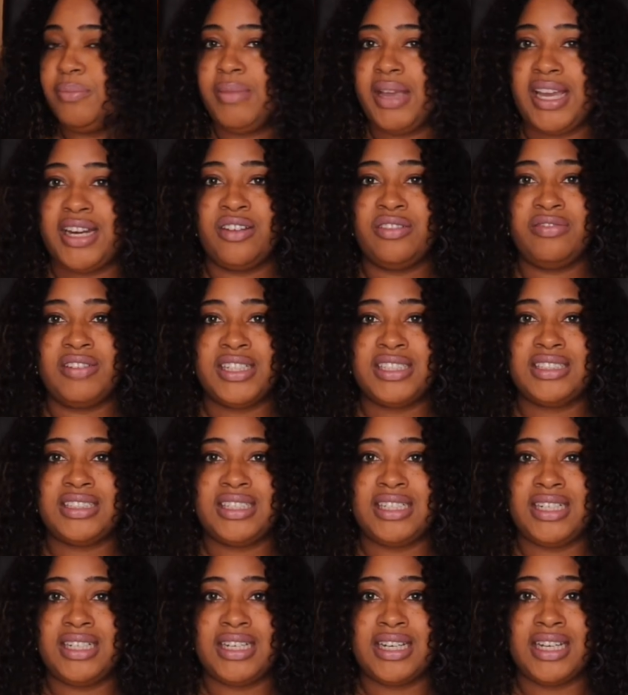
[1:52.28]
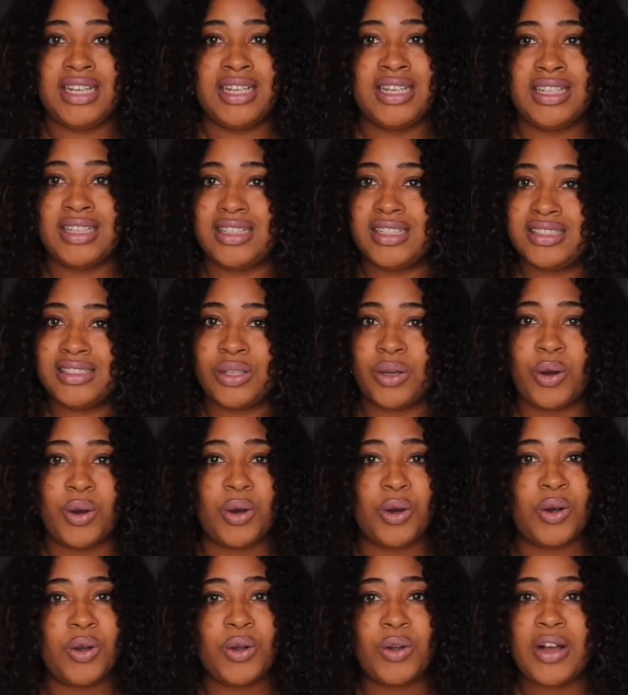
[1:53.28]
manifesting this
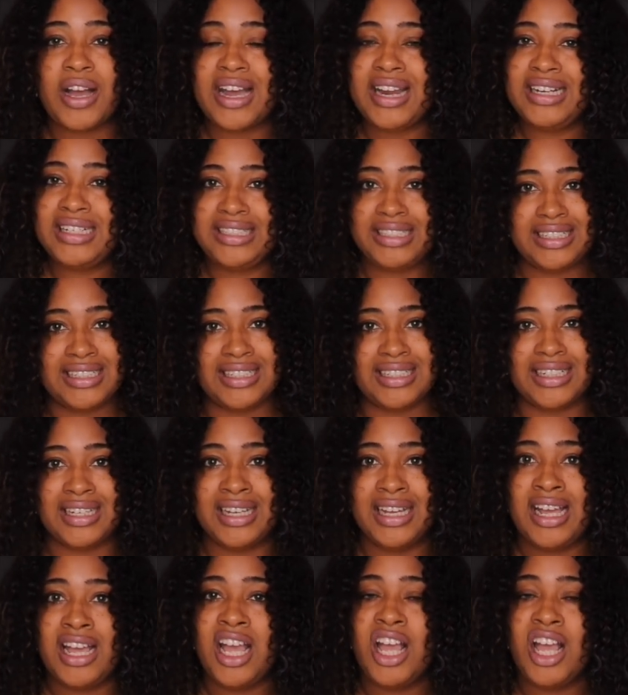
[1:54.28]
whole idea